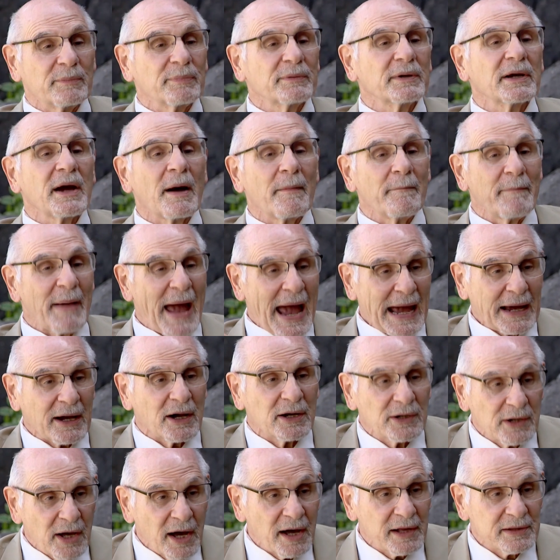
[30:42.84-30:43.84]
to come back
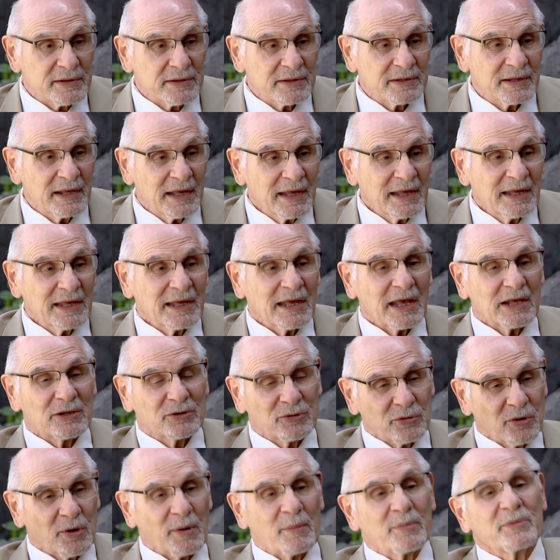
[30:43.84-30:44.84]
on us in
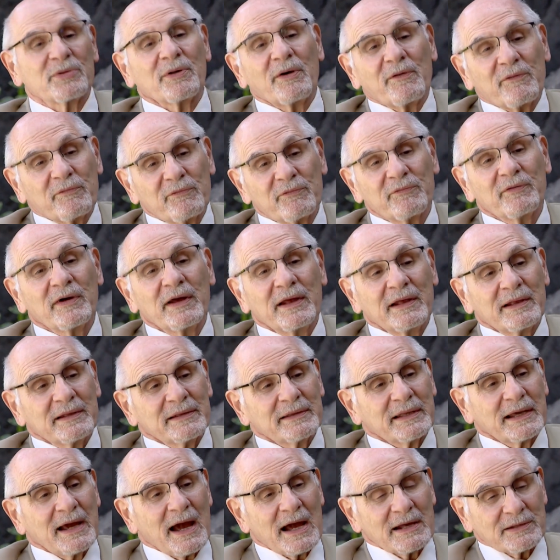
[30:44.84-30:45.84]
terms of
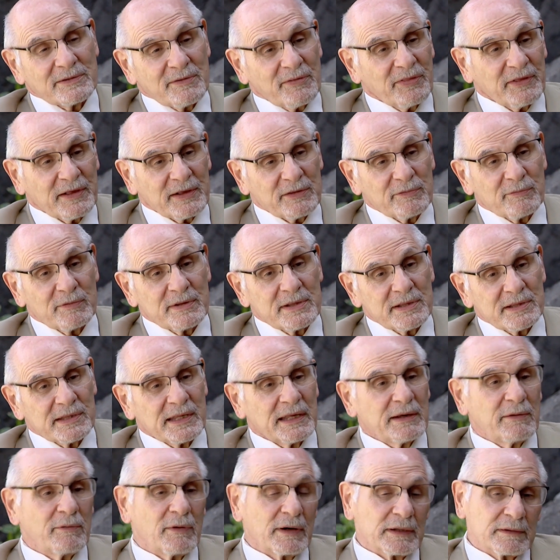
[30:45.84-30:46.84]
the kinds of things we
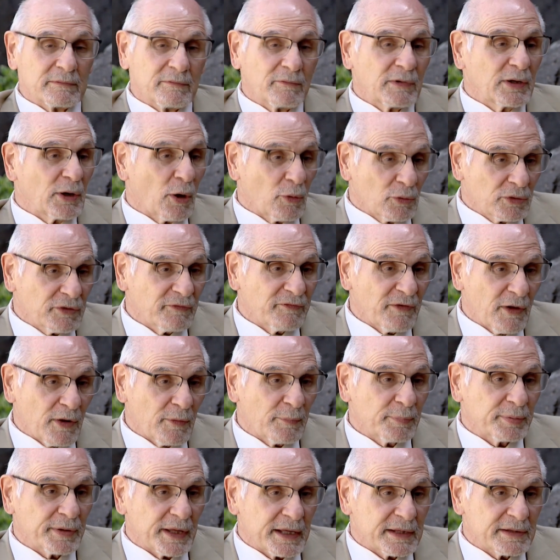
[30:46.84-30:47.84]
see when we don't
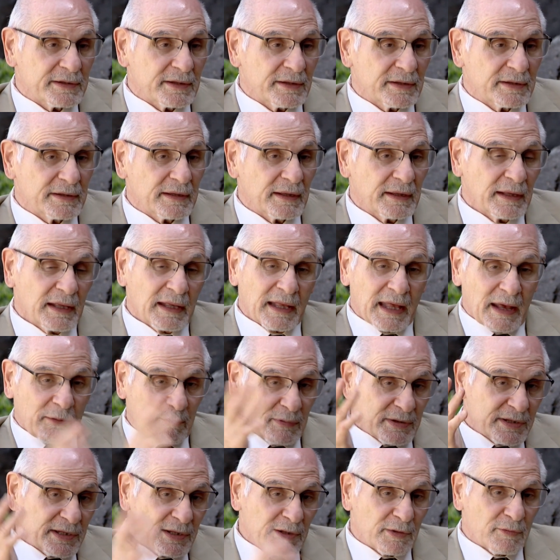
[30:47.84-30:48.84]
develop places and
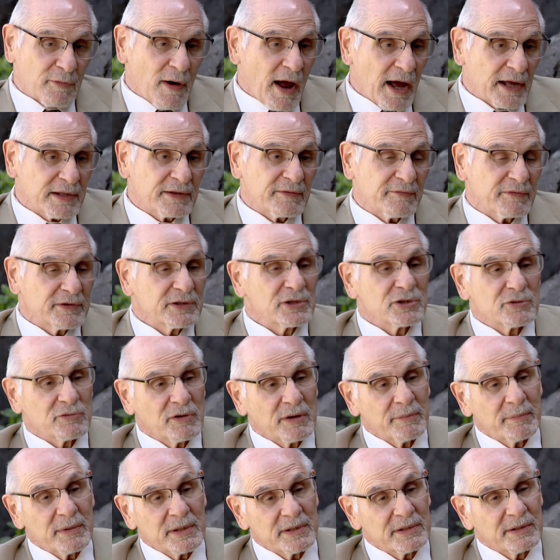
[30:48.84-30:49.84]
we see the rise of
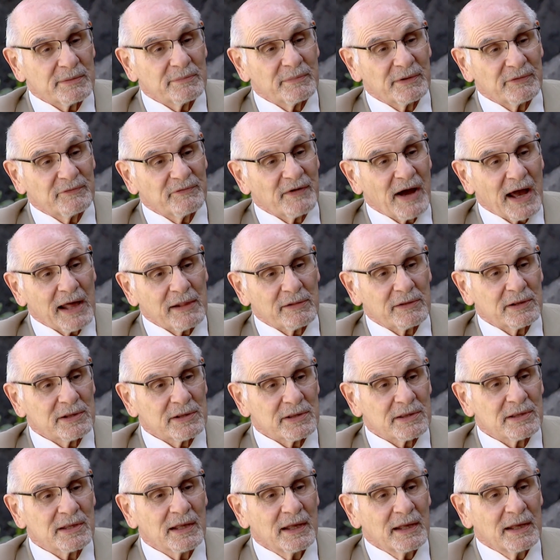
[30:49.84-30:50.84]
extremism and
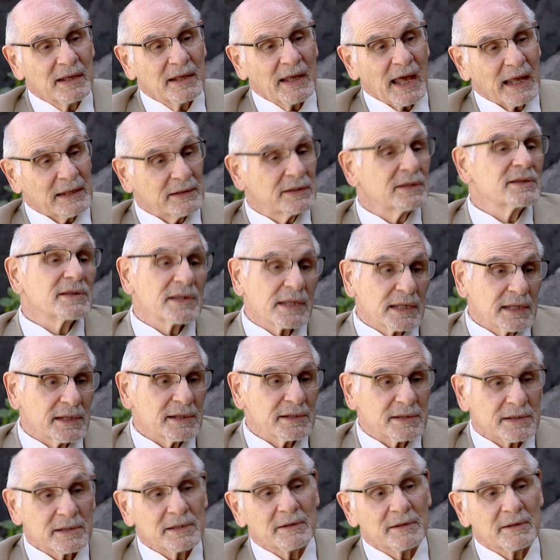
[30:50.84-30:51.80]
violence and disease.